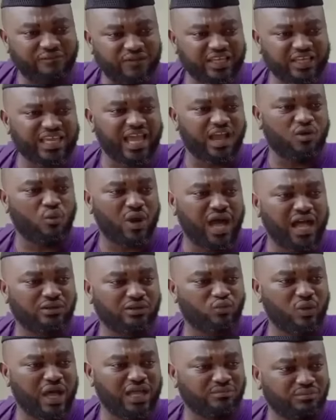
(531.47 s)
every year,
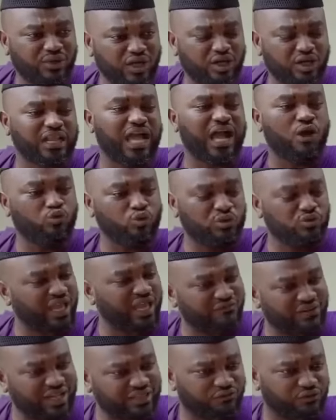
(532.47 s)
one million. I
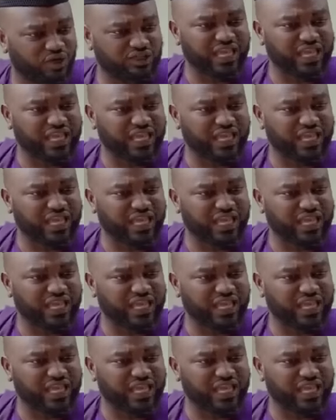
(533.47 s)
will never